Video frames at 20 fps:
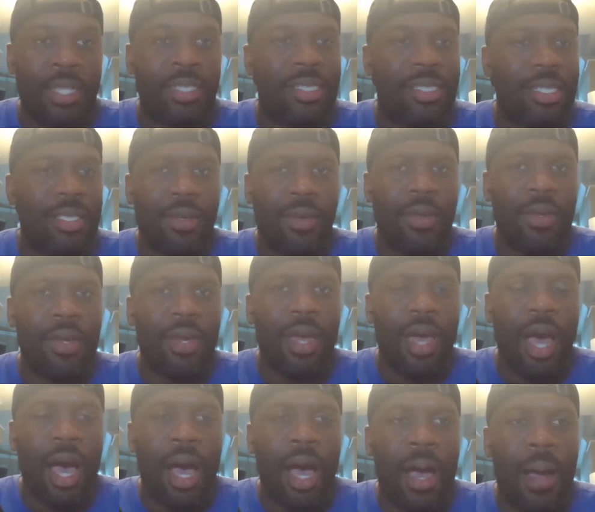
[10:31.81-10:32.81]
and she's a
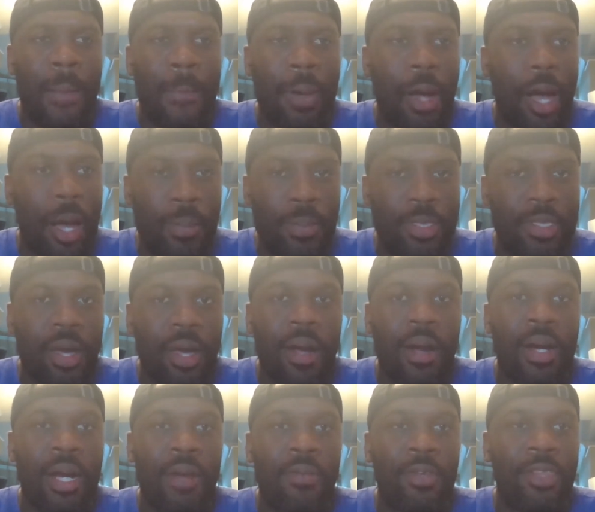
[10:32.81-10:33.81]
pop
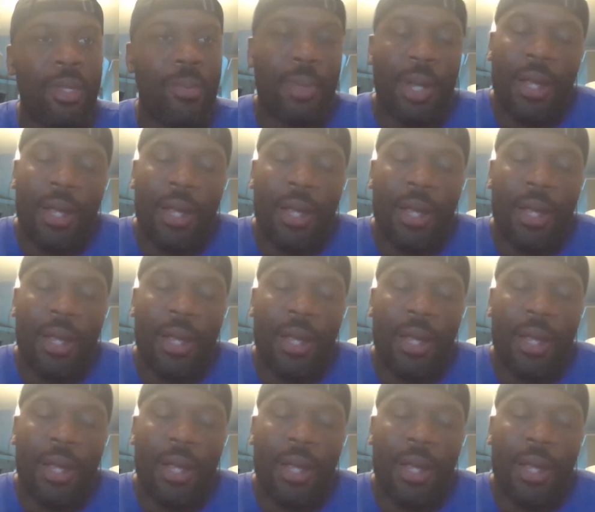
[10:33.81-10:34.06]
star and everything.